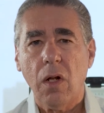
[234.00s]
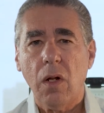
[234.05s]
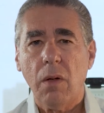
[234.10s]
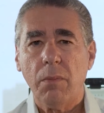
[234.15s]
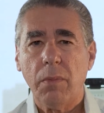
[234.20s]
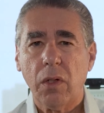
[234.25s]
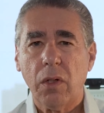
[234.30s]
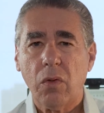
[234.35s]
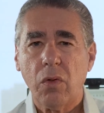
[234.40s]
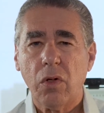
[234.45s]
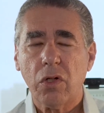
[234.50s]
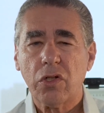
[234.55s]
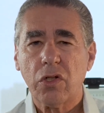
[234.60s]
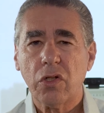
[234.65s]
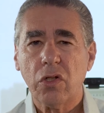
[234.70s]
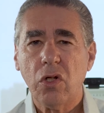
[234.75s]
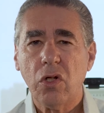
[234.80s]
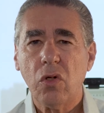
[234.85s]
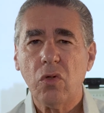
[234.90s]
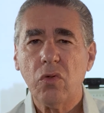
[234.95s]
Because
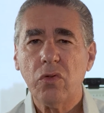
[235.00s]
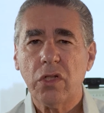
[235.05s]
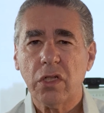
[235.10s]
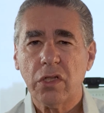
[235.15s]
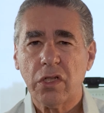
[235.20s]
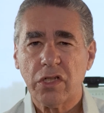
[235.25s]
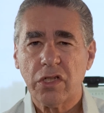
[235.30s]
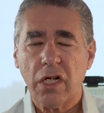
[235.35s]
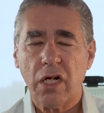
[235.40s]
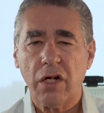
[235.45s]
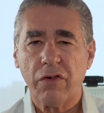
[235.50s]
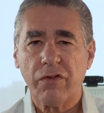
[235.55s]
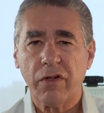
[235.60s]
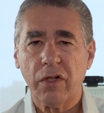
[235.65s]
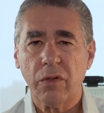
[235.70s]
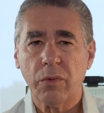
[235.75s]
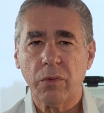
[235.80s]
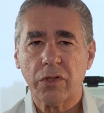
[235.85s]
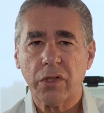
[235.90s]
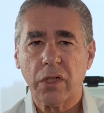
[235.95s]
no discovery
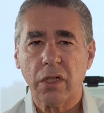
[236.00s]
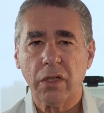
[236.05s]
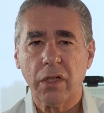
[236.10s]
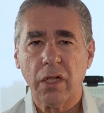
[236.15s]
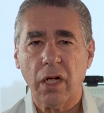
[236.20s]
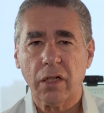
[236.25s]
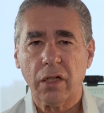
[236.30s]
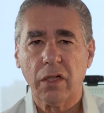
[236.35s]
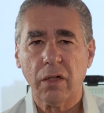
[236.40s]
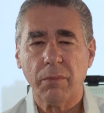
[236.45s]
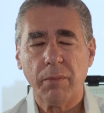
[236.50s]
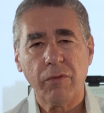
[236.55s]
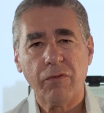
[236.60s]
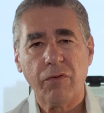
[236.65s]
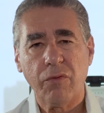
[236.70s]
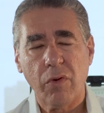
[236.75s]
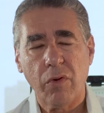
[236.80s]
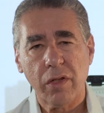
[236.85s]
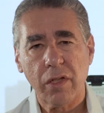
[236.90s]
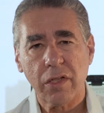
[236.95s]
was conducted
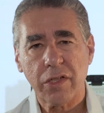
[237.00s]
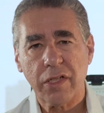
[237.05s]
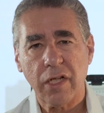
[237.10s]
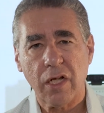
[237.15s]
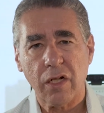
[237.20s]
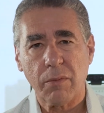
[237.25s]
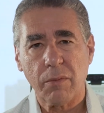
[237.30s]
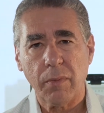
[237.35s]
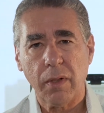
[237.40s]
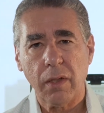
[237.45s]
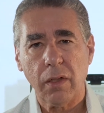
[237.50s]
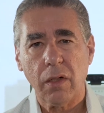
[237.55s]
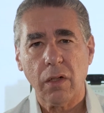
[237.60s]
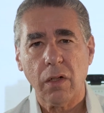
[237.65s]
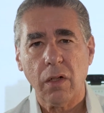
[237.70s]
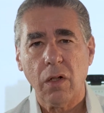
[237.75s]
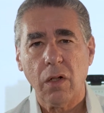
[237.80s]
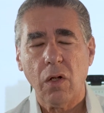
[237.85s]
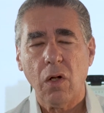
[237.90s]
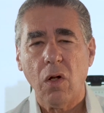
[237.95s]
before the settlement,
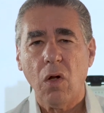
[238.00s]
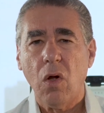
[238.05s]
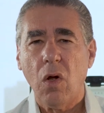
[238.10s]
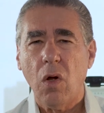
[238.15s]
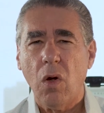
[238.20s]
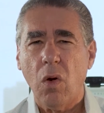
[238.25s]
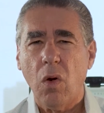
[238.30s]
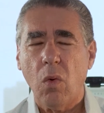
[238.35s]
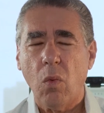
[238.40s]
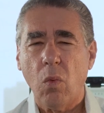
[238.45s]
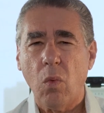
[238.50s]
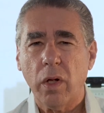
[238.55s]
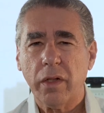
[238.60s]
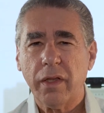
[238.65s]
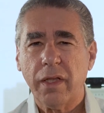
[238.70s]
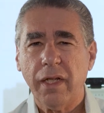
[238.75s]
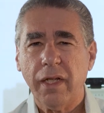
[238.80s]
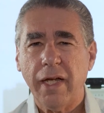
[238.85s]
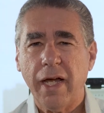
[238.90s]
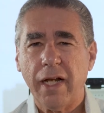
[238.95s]
what
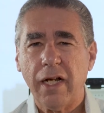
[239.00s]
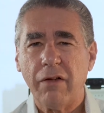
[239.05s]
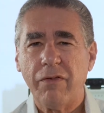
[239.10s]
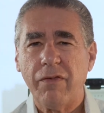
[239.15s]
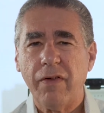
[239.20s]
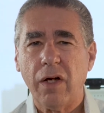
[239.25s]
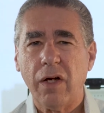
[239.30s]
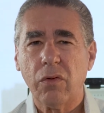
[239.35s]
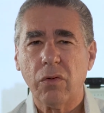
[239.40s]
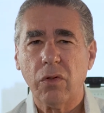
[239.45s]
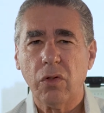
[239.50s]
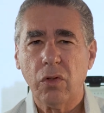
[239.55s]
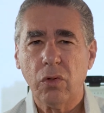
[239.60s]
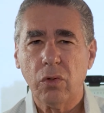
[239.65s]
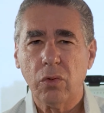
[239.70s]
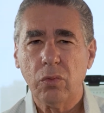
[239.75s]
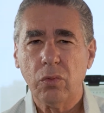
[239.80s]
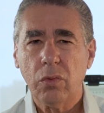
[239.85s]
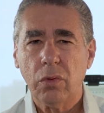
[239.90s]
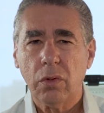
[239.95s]
the NFL knew,